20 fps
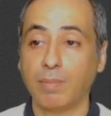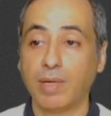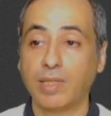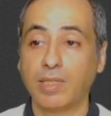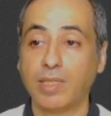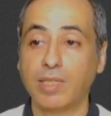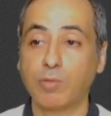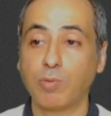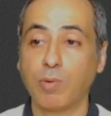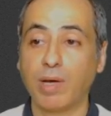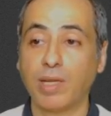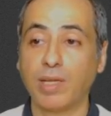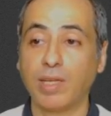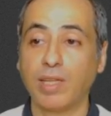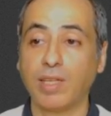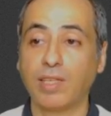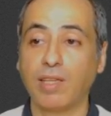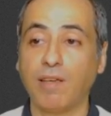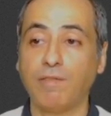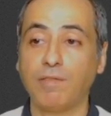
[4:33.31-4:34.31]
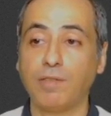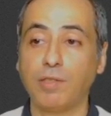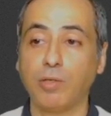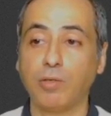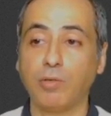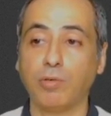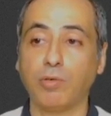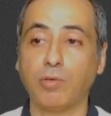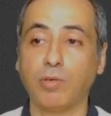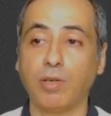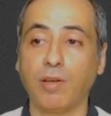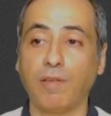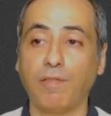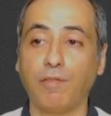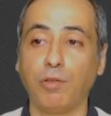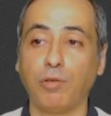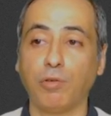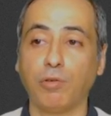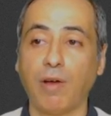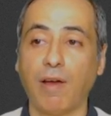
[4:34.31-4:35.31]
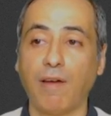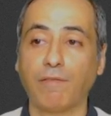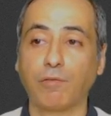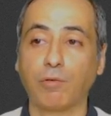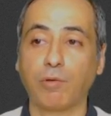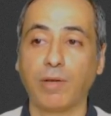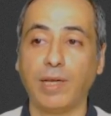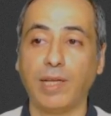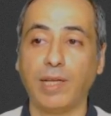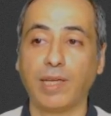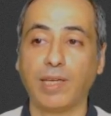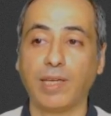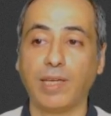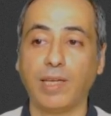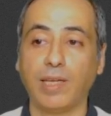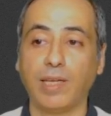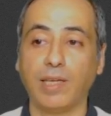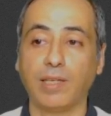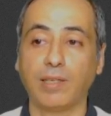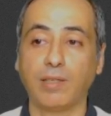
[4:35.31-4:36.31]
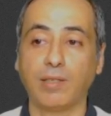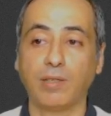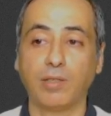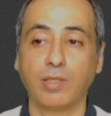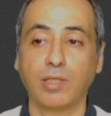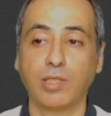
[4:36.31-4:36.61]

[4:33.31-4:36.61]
But this one, it gives you, if you have to click here,